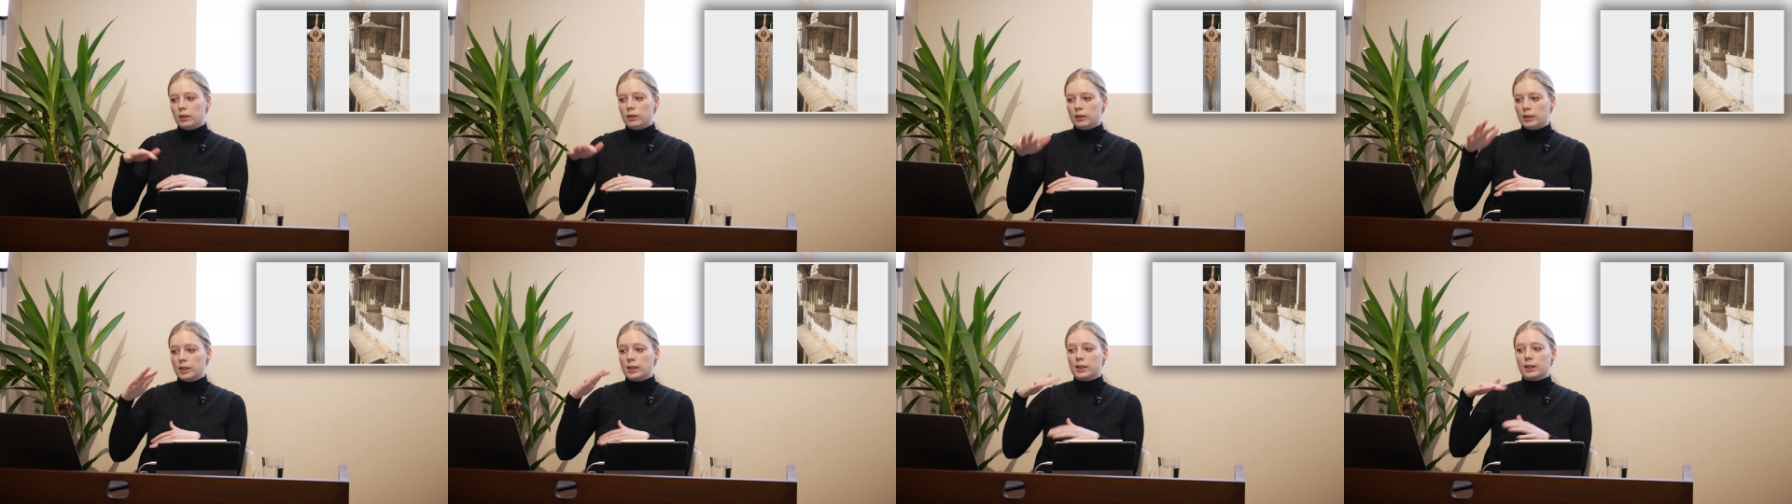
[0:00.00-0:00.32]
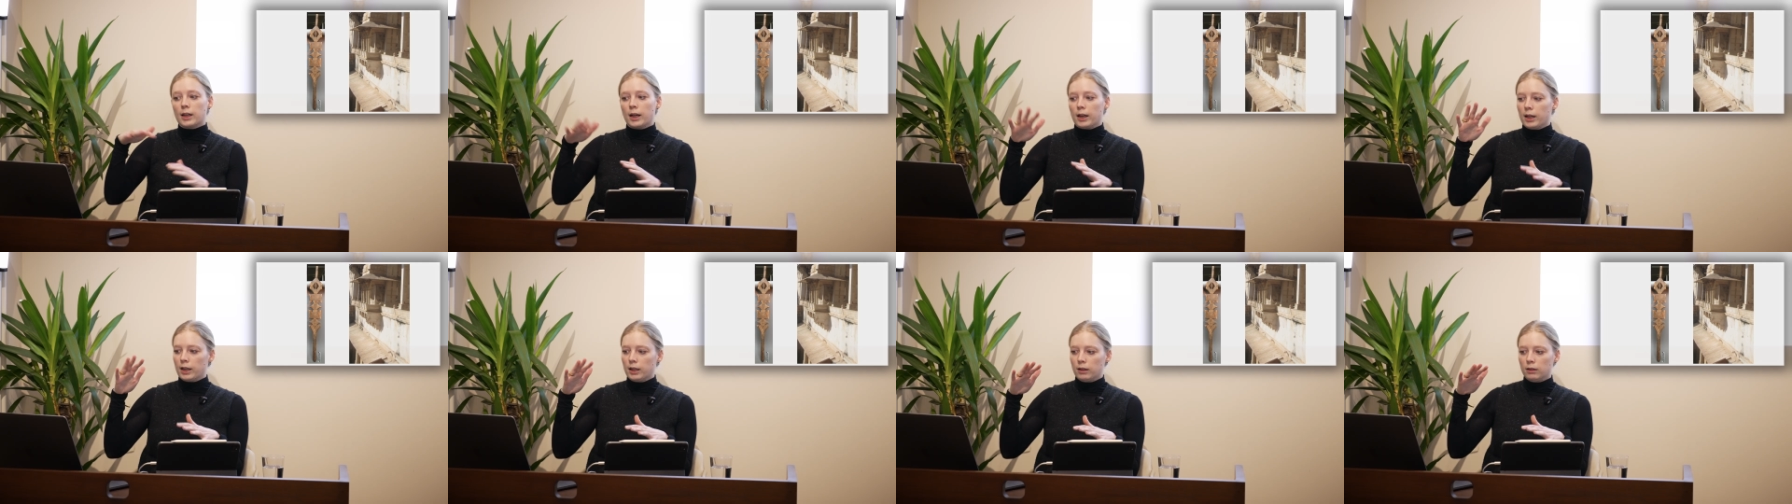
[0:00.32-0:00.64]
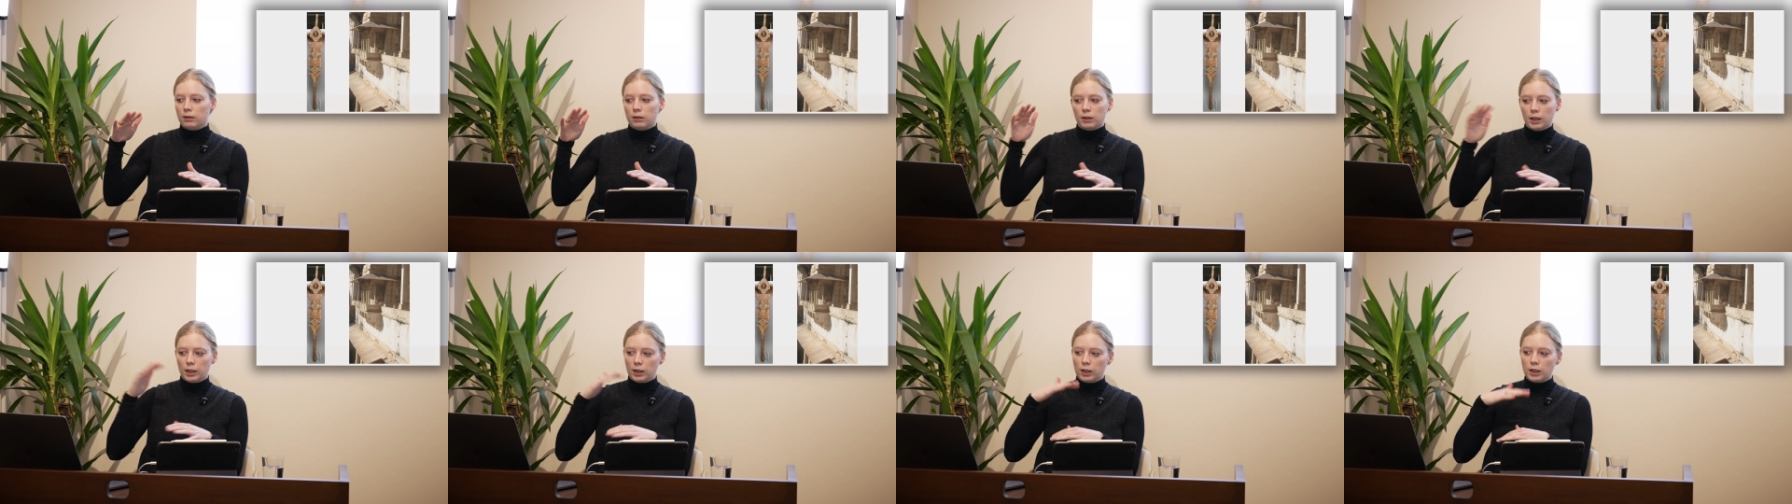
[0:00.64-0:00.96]

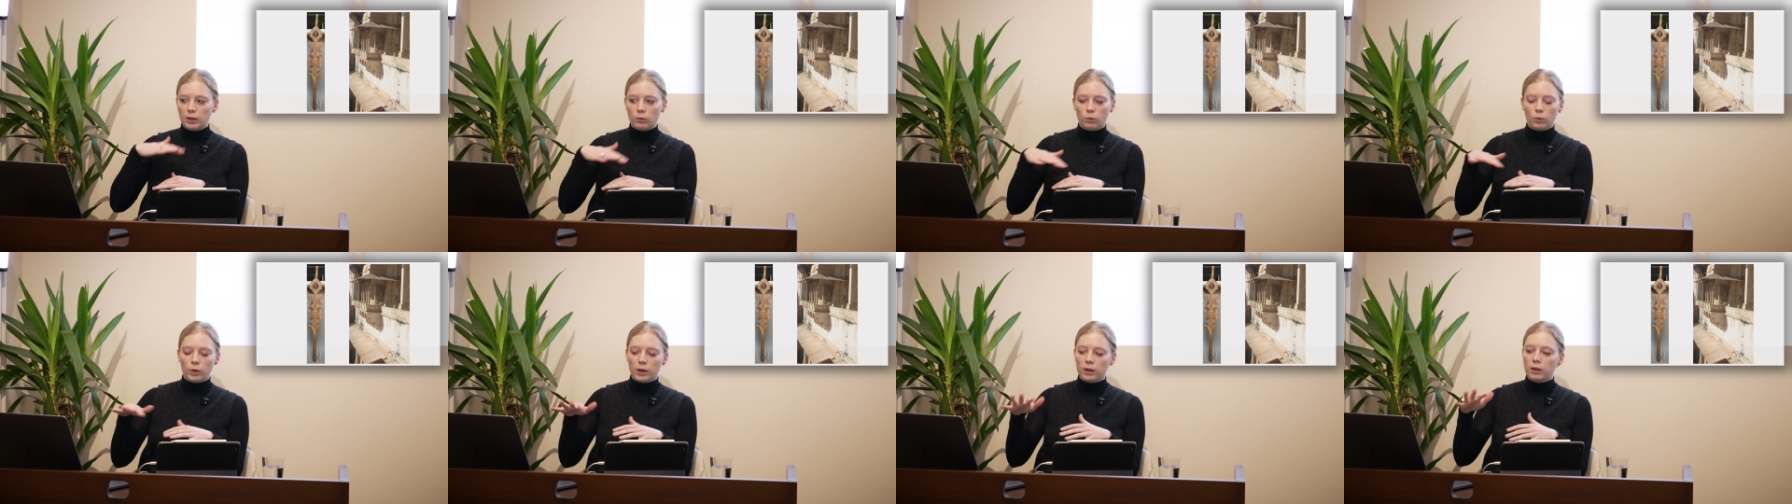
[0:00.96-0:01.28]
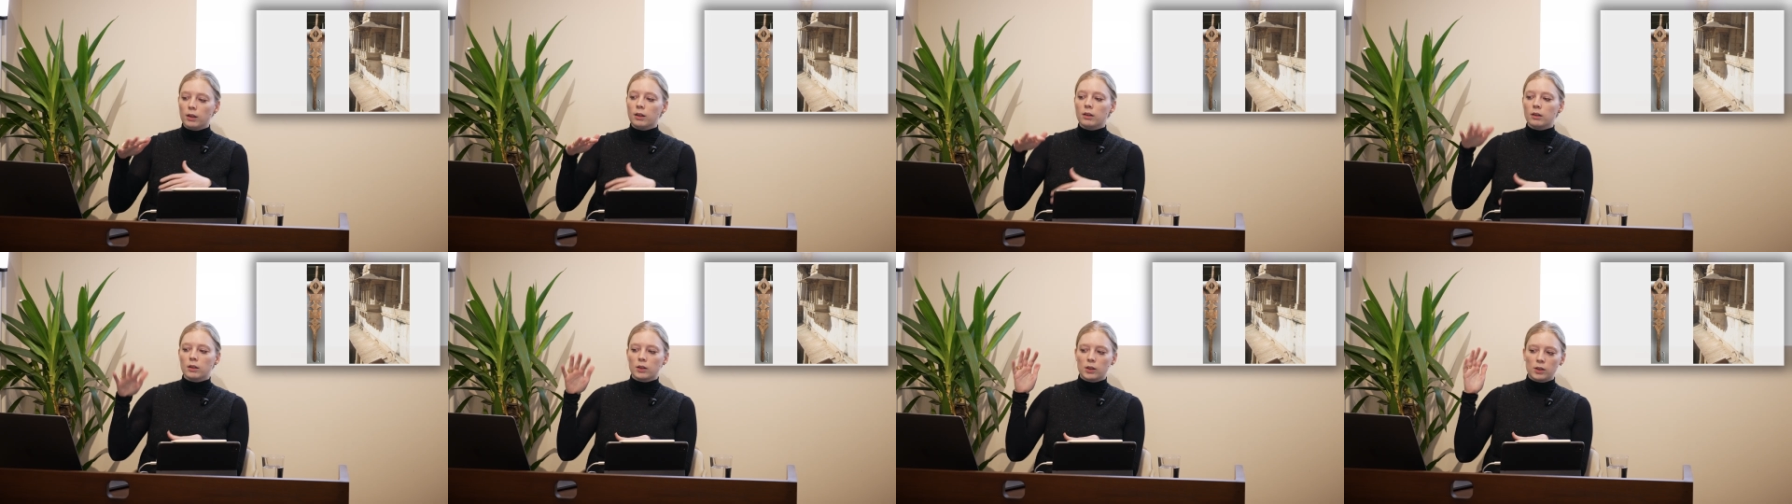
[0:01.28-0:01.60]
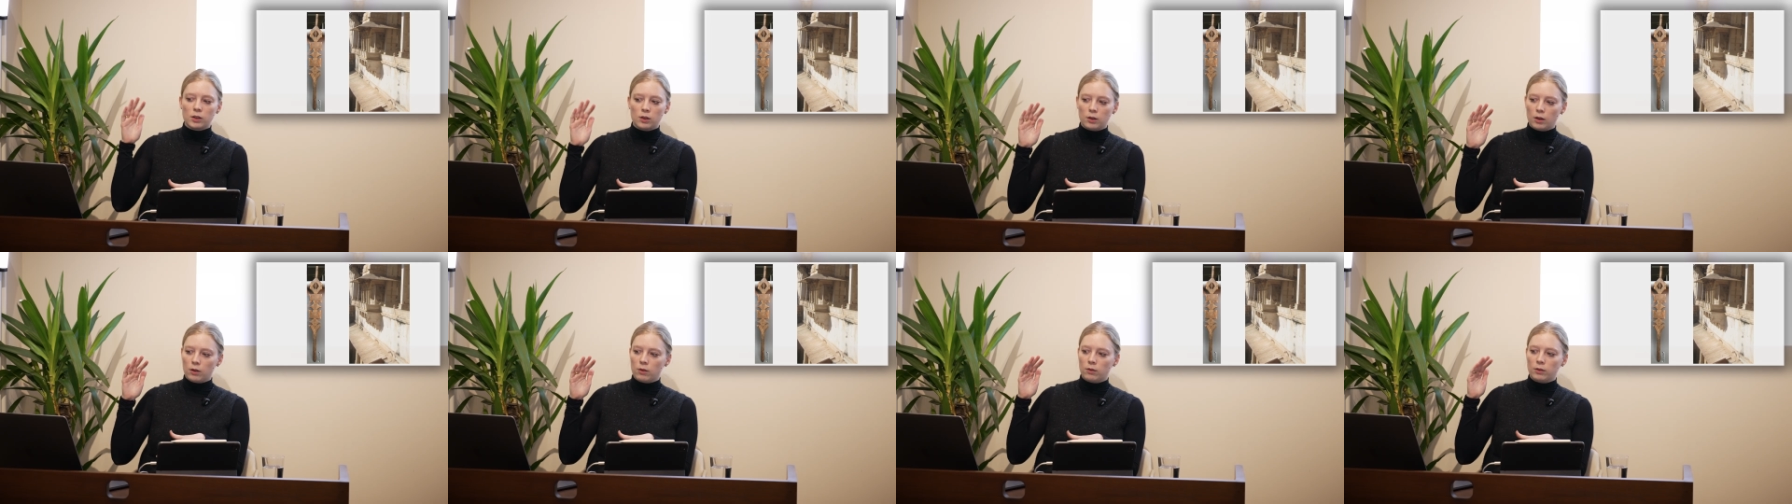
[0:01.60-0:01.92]
design, like within the
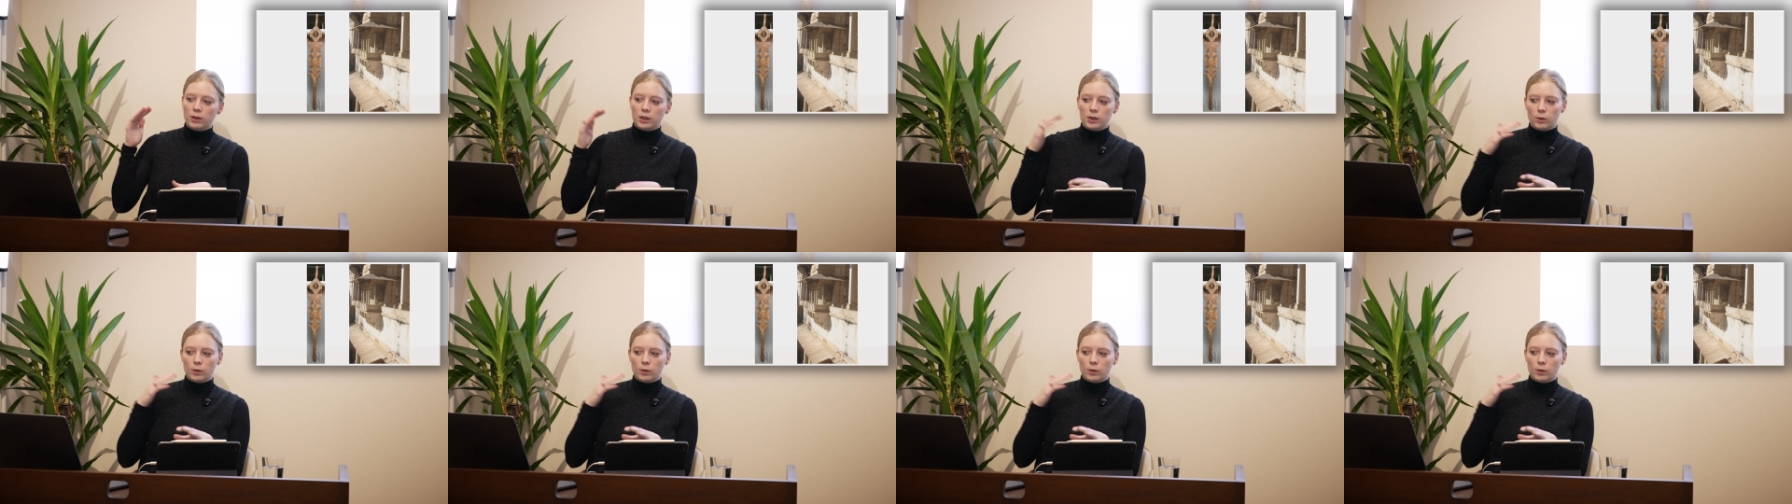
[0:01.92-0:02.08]
stone.